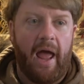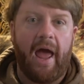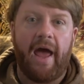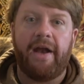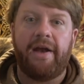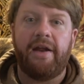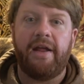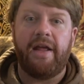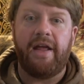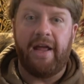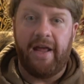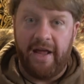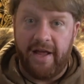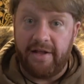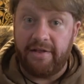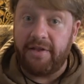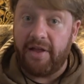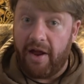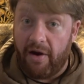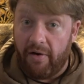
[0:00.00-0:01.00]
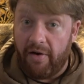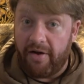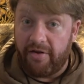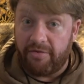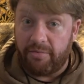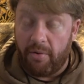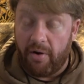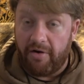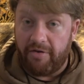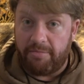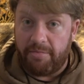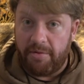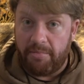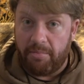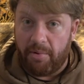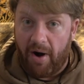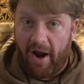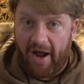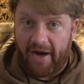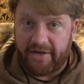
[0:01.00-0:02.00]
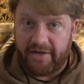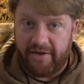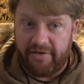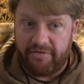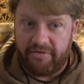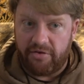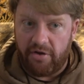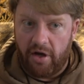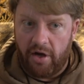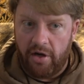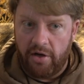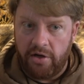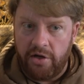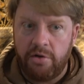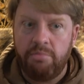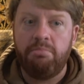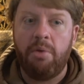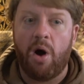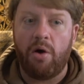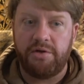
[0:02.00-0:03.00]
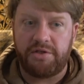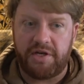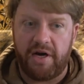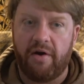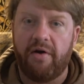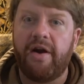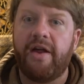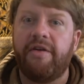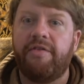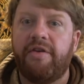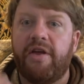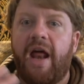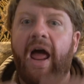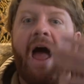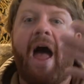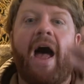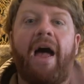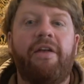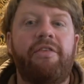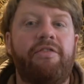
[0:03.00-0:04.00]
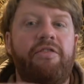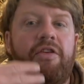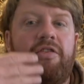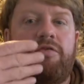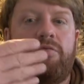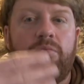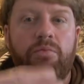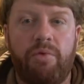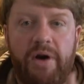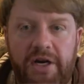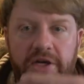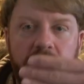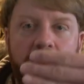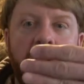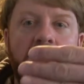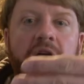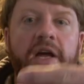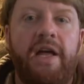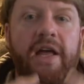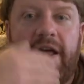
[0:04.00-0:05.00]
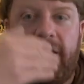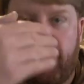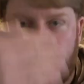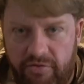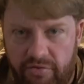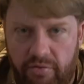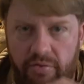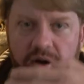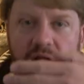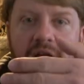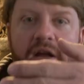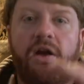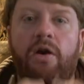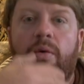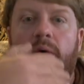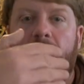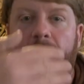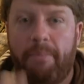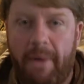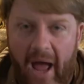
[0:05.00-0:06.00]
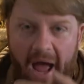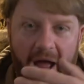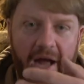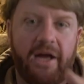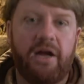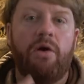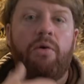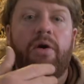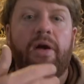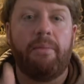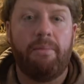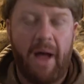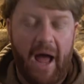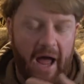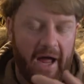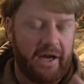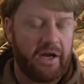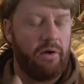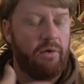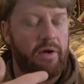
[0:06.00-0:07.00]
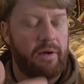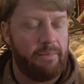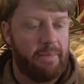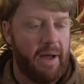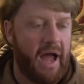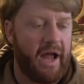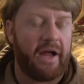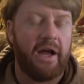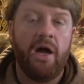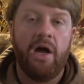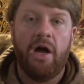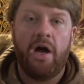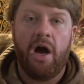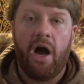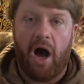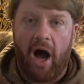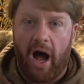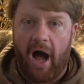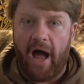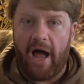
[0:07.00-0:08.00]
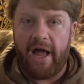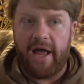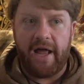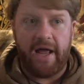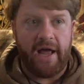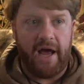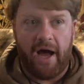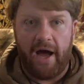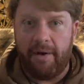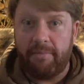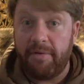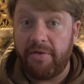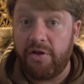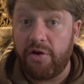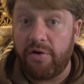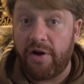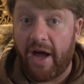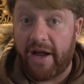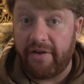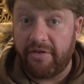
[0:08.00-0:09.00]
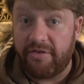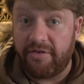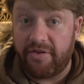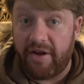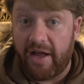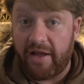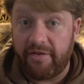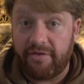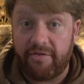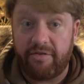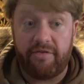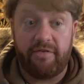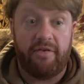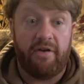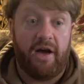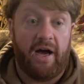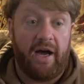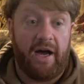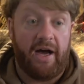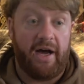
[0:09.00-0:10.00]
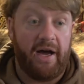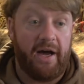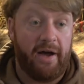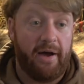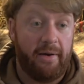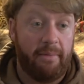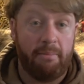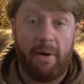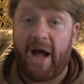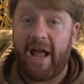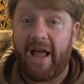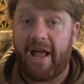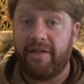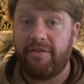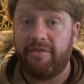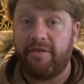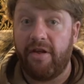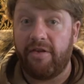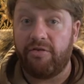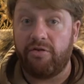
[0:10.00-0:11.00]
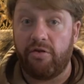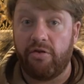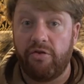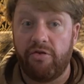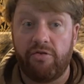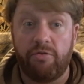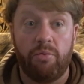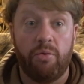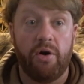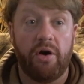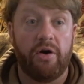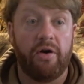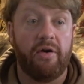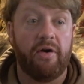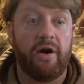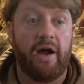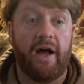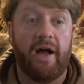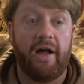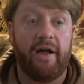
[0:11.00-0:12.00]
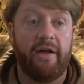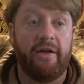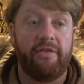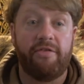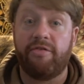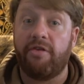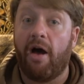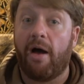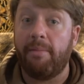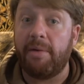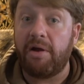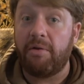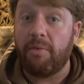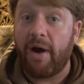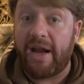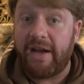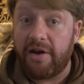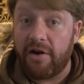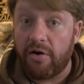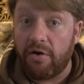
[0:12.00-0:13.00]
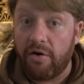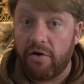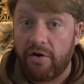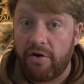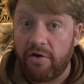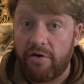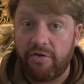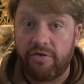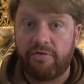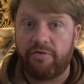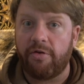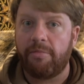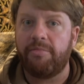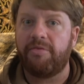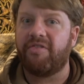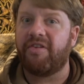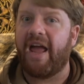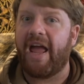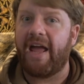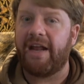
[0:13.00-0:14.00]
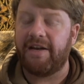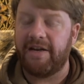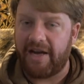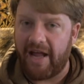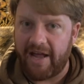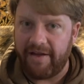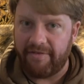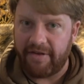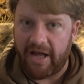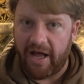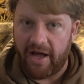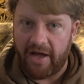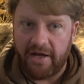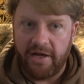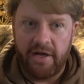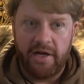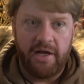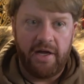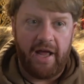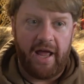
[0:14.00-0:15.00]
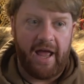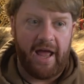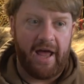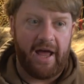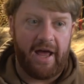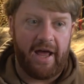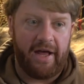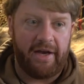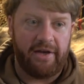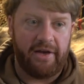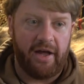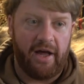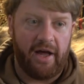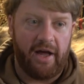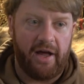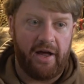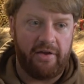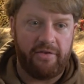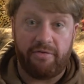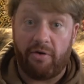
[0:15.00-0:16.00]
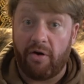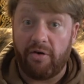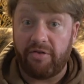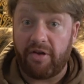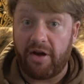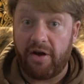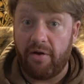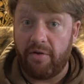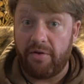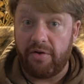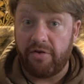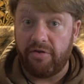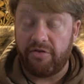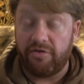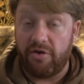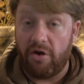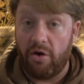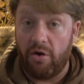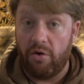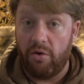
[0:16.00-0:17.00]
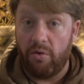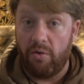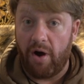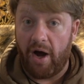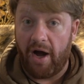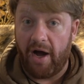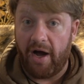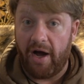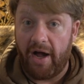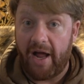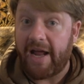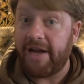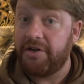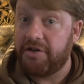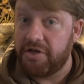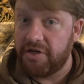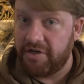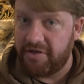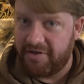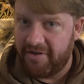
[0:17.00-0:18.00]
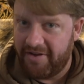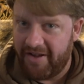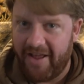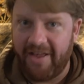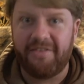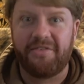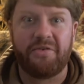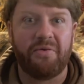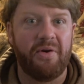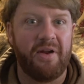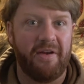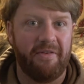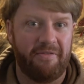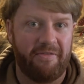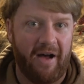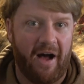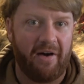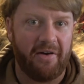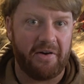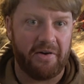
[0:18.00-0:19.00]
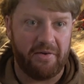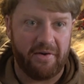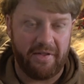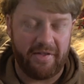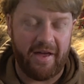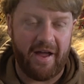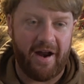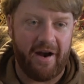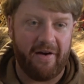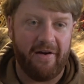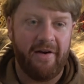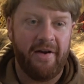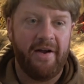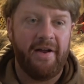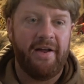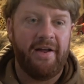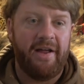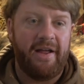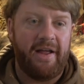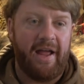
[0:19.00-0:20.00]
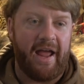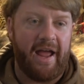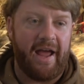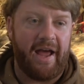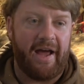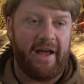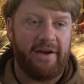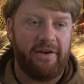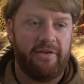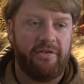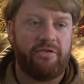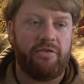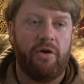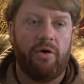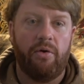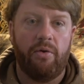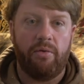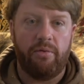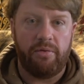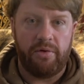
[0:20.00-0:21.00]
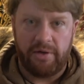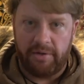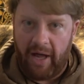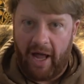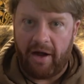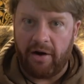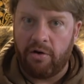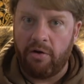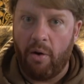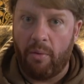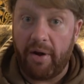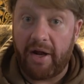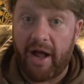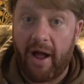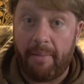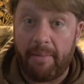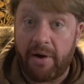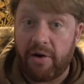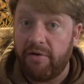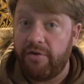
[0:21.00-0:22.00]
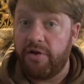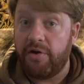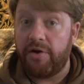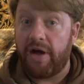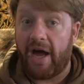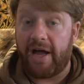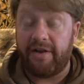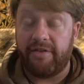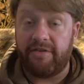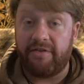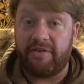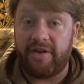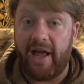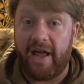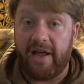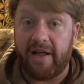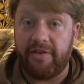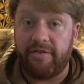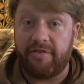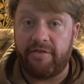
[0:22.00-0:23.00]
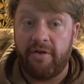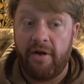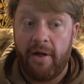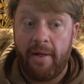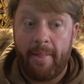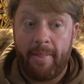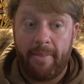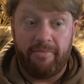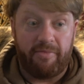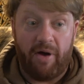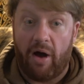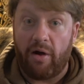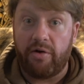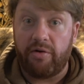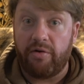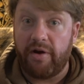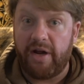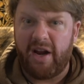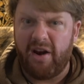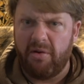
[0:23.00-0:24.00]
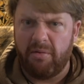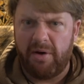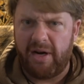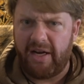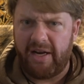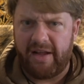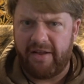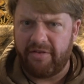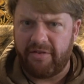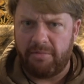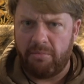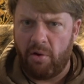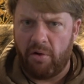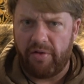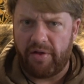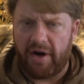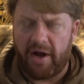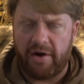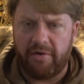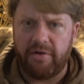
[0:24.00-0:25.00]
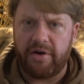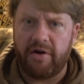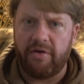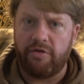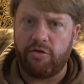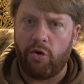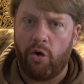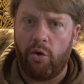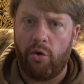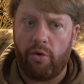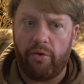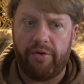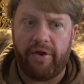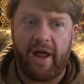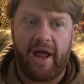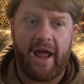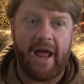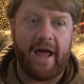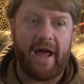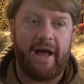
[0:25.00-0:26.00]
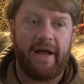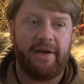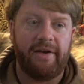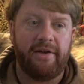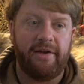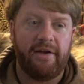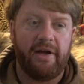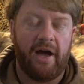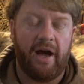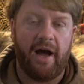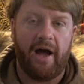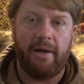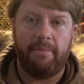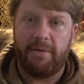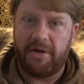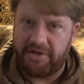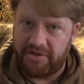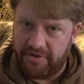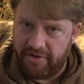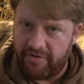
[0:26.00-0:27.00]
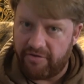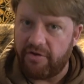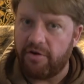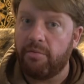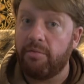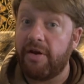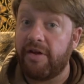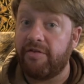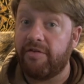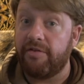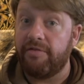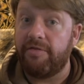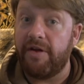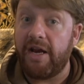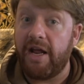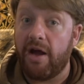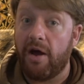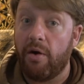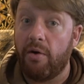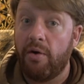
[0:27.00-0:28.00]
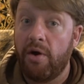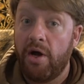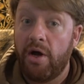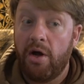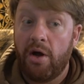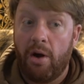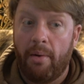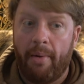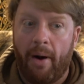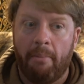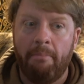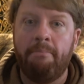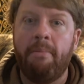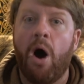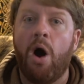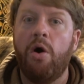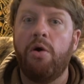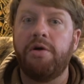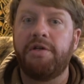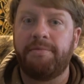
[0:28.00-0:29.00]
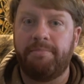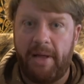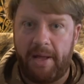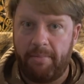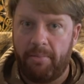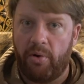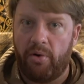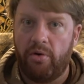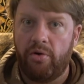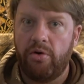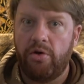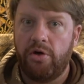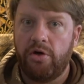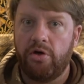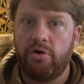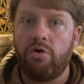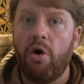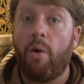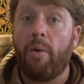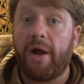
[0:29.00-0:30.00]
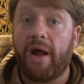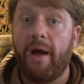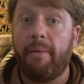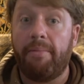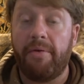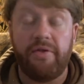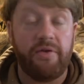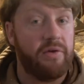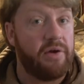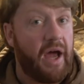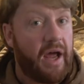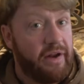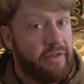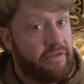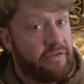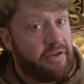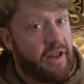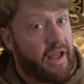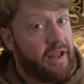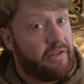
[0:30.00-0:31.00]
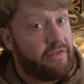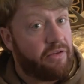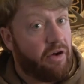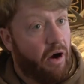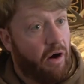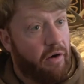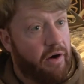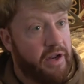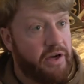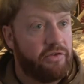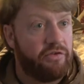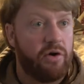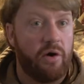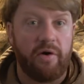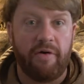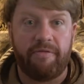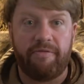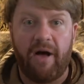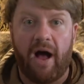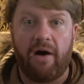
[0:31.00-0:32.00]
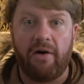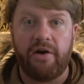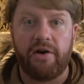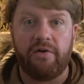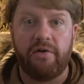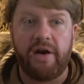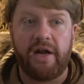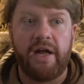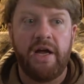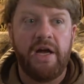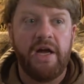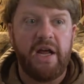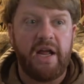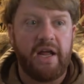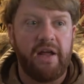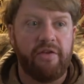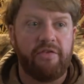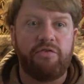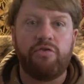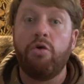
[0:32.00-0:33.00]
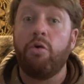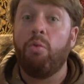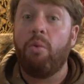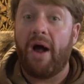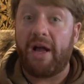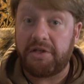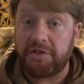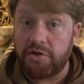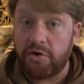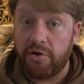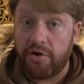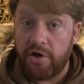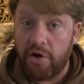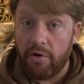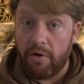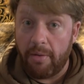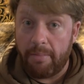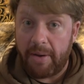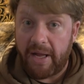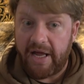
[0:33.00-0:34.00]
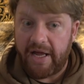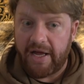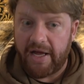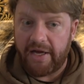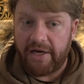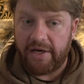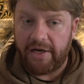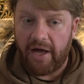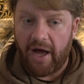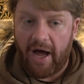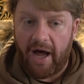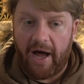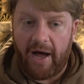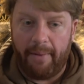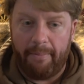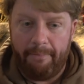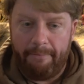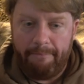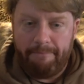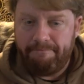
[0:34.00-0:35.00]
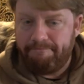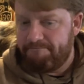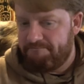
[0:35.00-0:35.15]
And in the areas where it's been practiced, most areas it has this rich history going back, going back, going back. I am in the United States. Uh, my ancestors were uh, Sami reindeer herders from Scandinavia, and uh, as far as I know, there's no uh, ancient history of falconry there. And so, growing up here in the United States, falconry here really isn't more than 100 years old. And I mentioned this in a recent video. Most people growing up in the United States, our intro to falconry is through Western European um,